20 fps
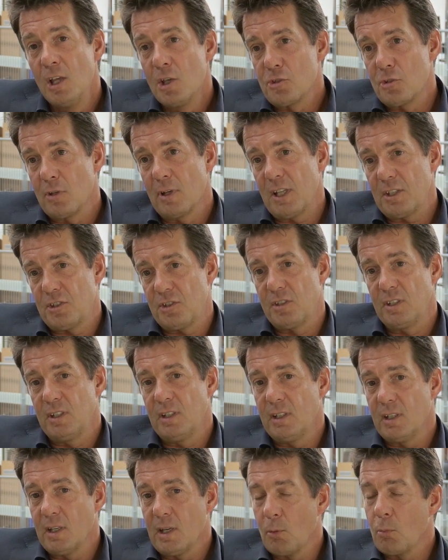So let's
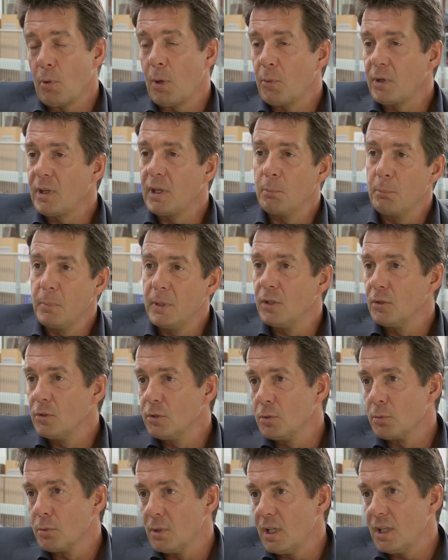see where we can build
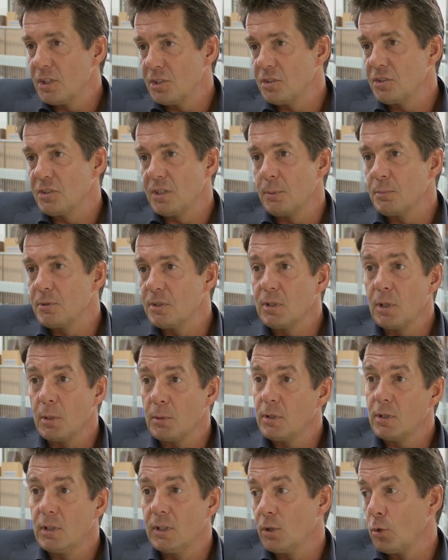new relationships in
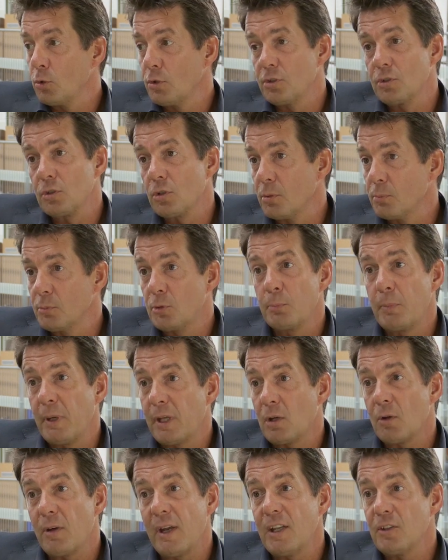order to come to
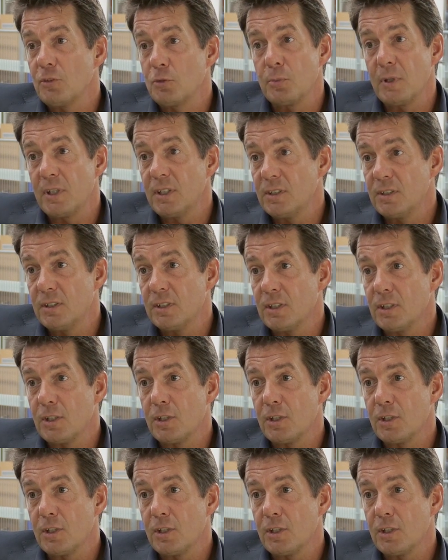better end-to-end